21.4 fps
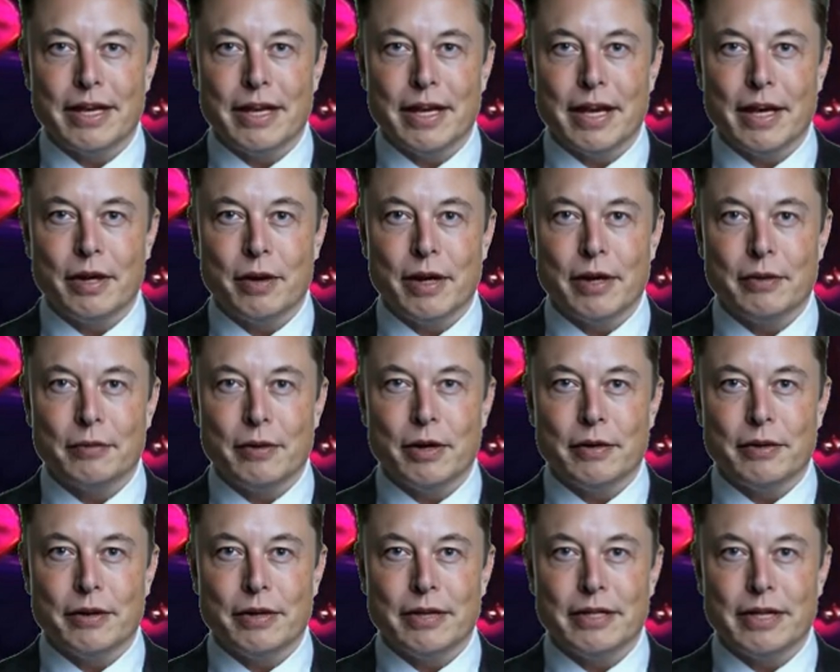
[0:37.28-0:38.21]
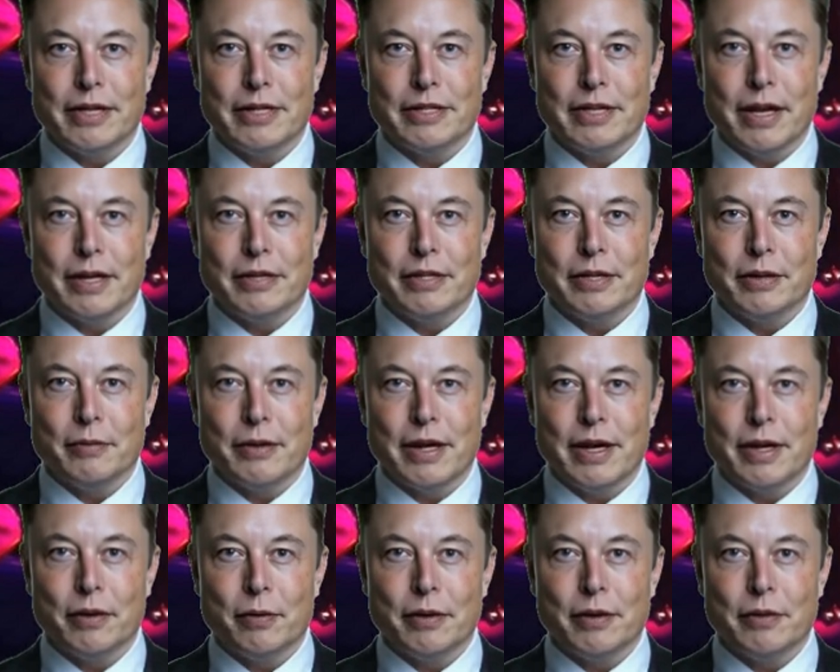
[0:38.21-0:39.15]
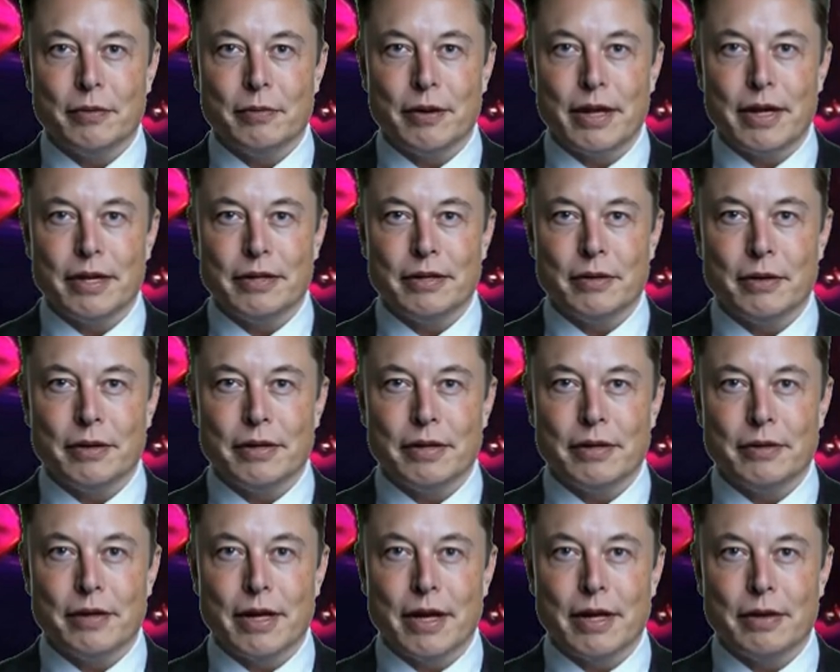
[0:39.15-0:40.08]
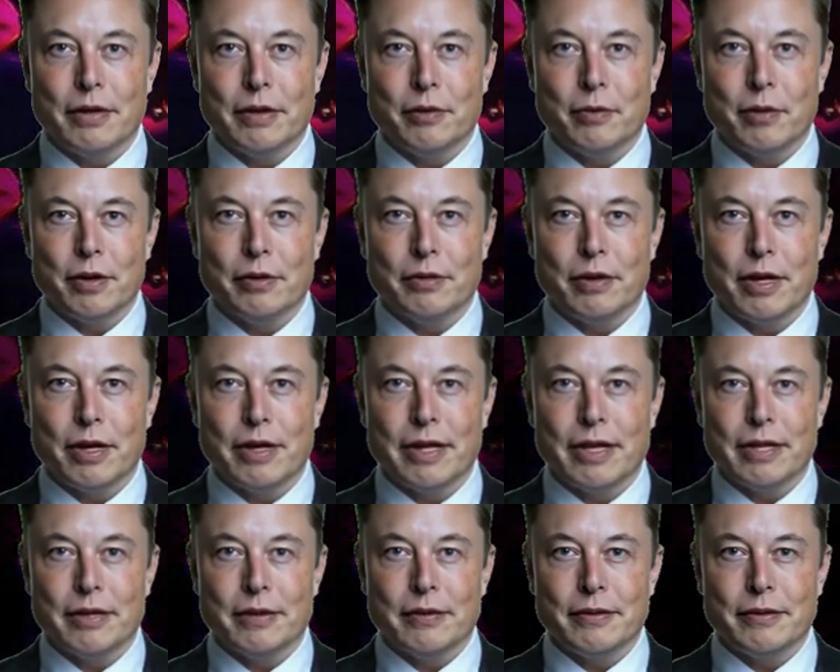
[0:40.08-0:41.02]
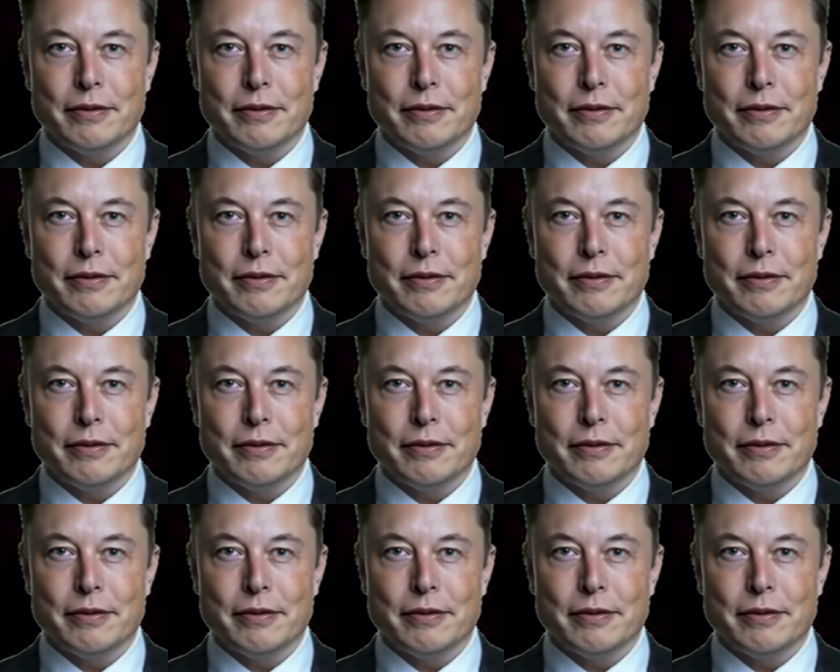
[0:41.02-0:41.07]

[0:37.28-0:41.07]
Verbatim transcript: However, the success of BattleBit Remastered did not come overnight.